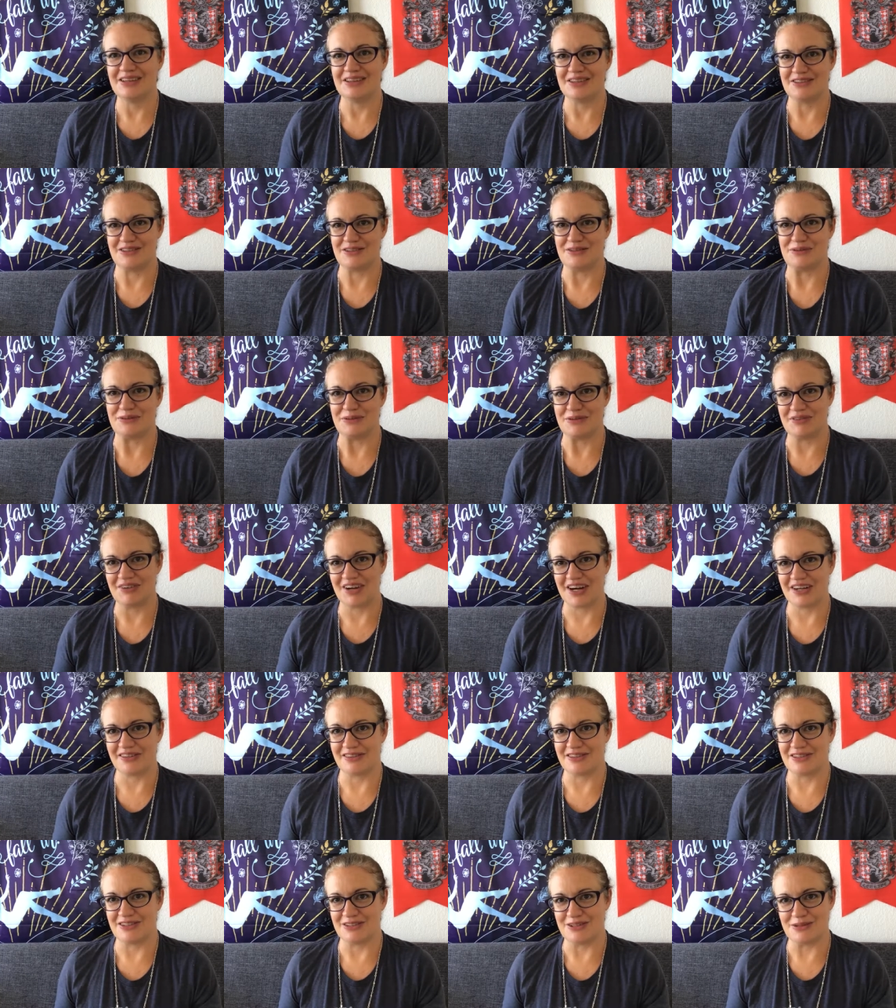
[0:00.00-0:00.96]
So we've
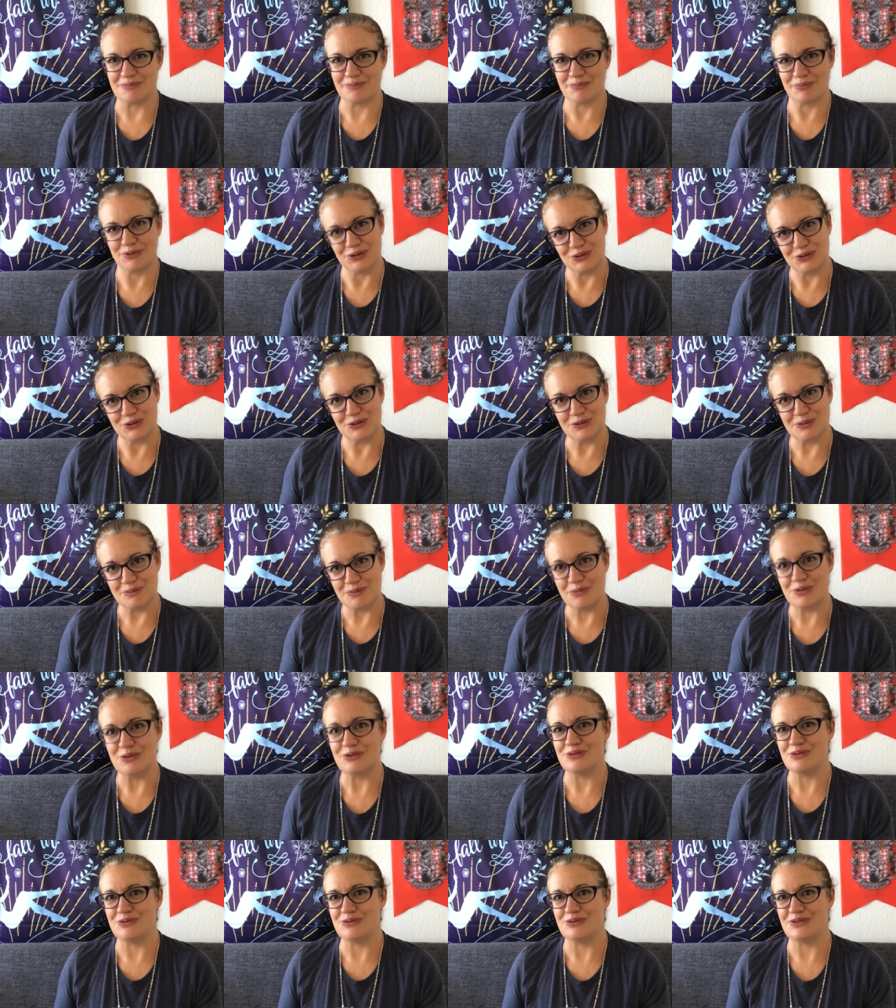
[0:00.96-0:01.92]
got the blue
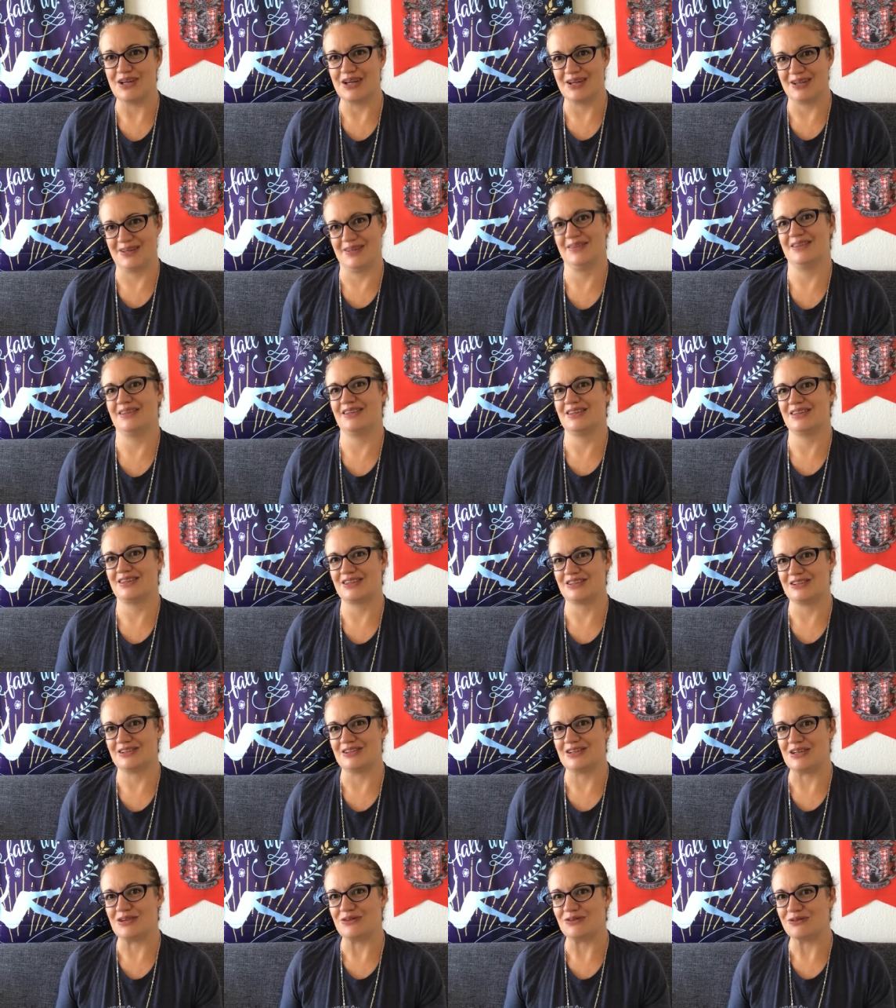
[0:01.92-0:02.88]
moon on the
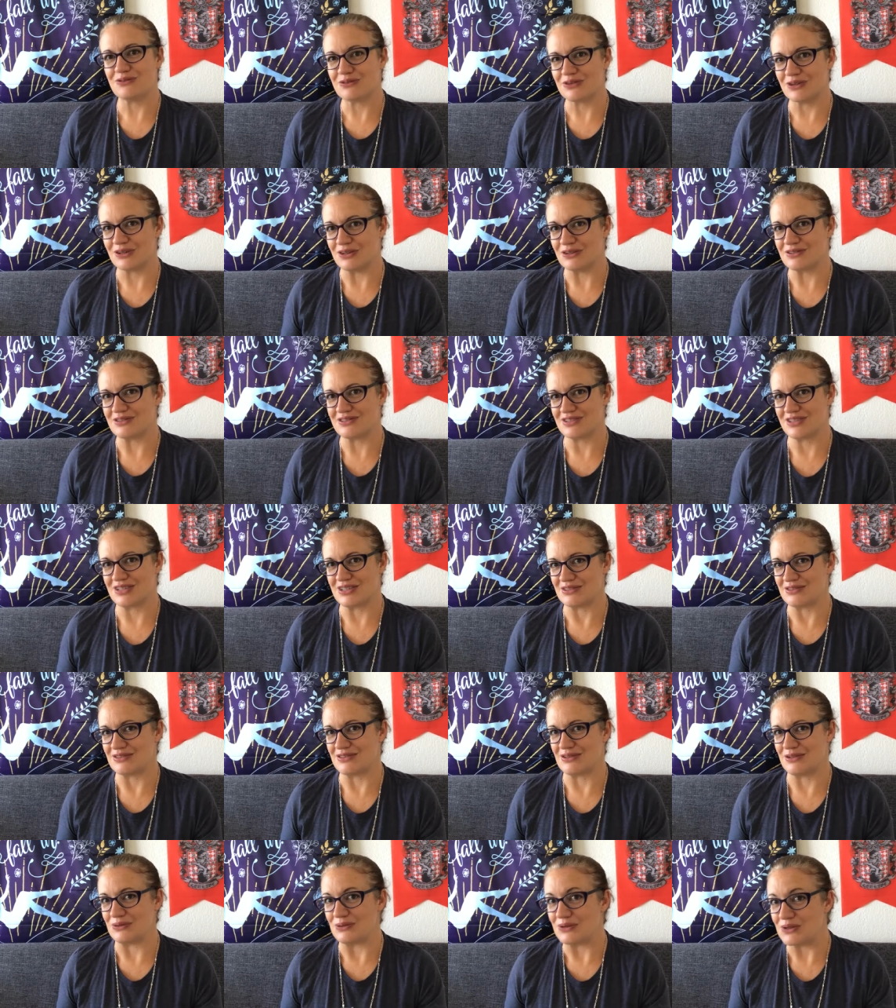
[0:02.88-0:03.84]
31st.
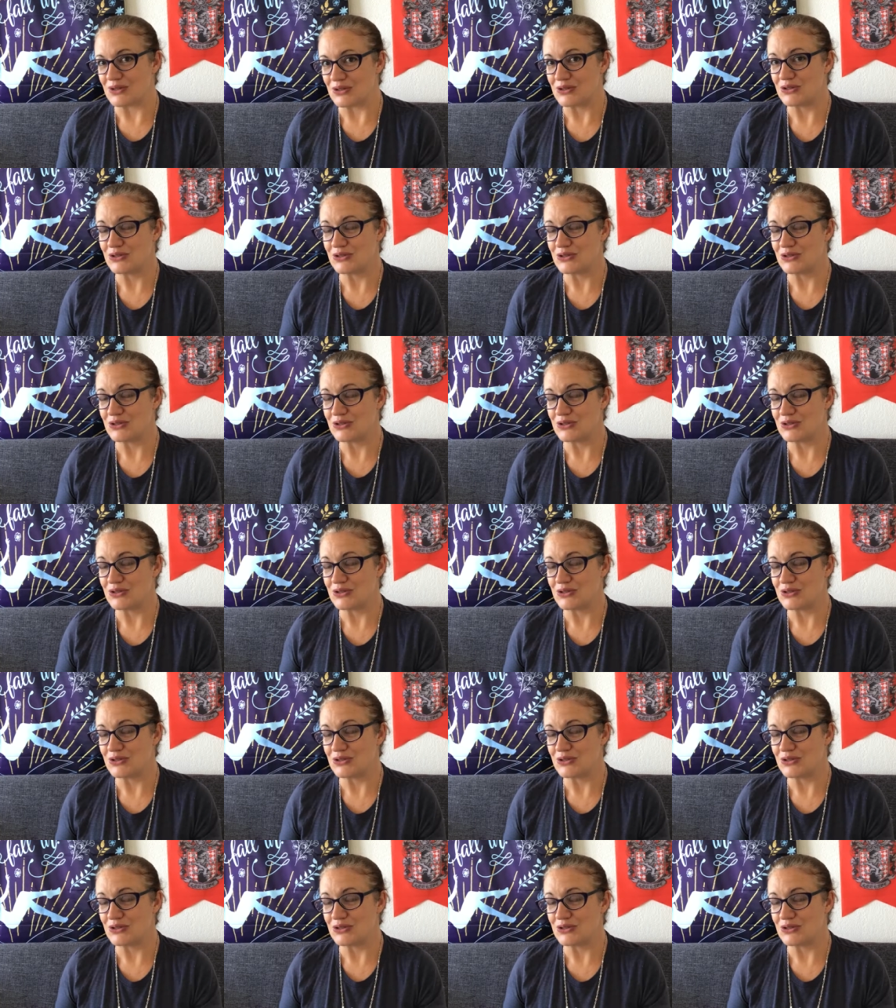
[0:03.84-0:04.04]
So